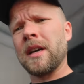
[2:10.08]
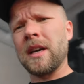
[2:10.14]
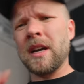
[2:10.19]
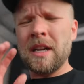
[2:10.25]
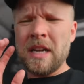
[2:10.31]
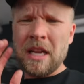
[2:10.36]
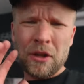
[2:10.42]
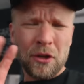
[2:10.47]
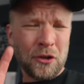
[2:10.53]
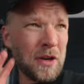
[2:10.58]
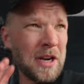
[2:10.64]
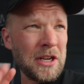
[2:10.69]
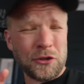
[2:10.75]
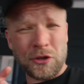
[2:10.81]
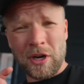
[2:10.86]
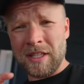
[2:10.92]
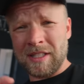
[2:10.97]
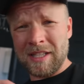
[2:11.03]
Another great
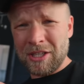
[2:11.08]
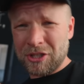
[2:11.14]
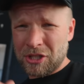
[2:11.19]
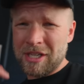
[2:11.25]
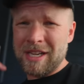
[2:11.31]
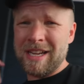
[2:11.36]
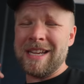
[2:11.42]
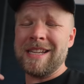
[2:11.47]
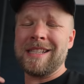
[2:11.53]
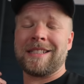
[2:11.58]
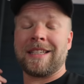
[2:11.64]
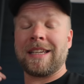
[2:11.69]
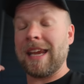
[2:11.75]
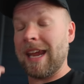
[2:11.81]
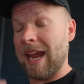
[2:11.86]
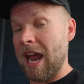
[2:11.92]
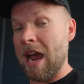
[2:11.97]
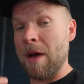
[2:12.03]
transition is
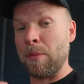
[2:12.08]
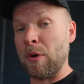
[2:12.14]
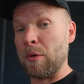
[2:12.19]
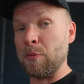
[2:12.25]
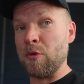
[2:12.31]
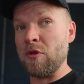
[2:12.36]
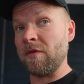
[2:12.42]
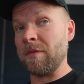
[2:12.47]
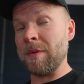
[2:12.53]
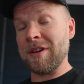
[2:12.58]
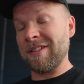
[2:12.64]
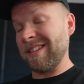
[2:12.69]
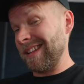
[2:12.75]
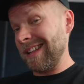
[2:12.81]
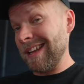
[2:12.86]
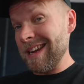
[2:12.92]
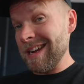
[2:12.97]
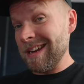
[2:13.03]
camera movement,
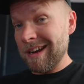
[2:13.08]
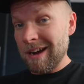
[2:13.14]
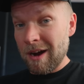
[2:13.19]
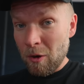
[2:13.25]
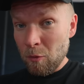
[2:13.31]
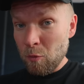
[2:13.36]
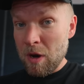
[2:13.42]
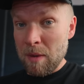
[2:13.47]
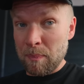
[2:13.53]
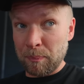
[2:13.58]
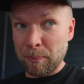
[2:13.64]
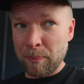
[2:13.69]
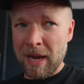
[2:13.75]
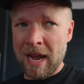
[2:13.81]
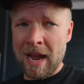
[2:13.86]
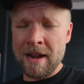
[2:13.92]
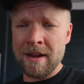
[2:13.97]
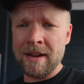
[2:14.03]
like a whip
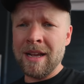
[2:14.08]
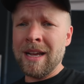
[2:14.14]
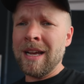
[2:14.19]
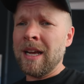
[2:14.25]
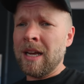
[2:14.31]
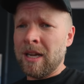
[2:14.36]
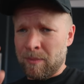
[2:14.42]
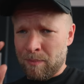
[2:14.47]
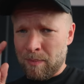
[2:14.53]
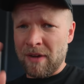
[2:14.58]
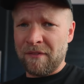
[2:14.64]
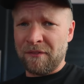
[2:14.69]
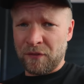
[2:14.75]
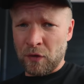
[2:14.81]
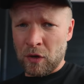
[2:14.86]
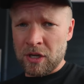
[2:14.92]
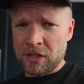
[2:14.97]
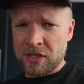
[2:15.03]
pan, but
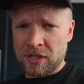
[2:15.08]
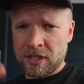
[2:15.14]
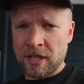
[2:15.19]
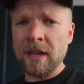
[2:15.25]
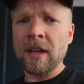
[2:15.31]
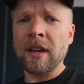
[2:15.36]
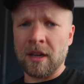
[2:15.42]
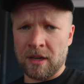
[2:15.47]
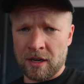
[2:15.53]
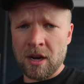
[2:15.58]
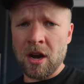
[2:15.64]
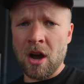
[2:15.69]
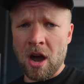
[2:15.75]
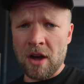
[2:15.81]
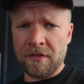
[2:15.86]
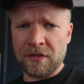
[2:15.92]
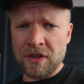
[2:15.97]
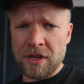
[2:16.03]
first,
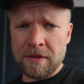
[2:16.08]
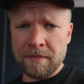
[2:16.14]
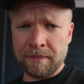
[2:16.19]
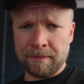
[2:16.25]
coffee.